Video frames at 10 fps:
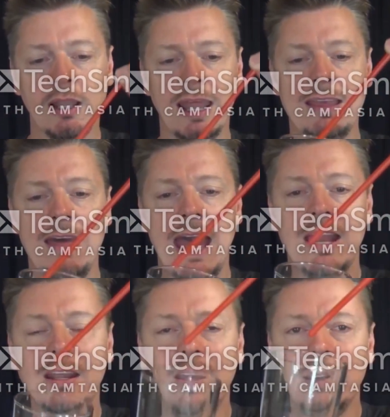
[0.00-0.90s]
Like
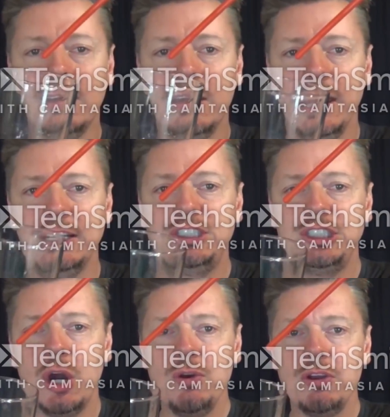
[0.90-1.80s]
that. And
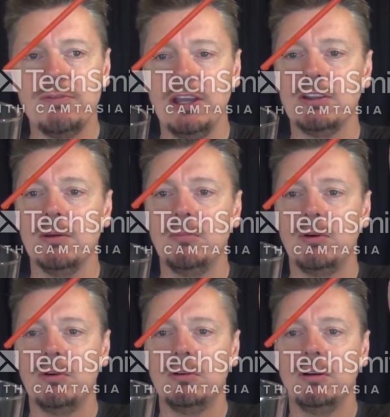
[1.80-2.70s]
show your victim
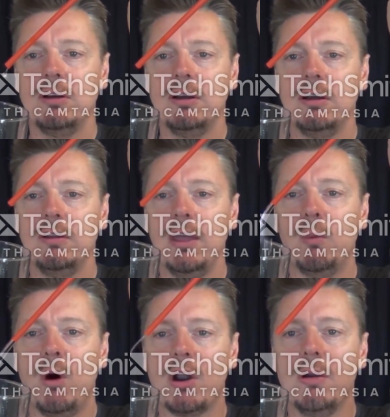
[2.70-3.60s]
that
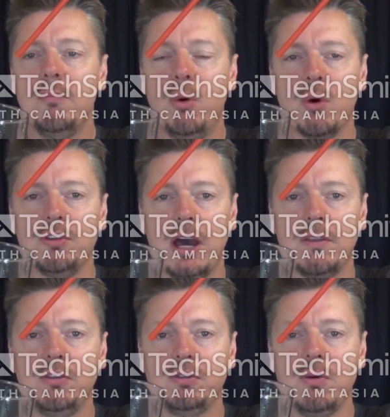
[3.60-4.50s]
water pours out
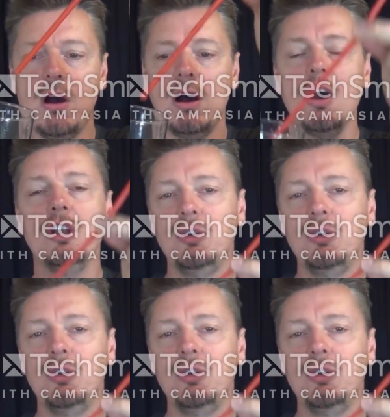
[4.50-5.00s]
of the straw.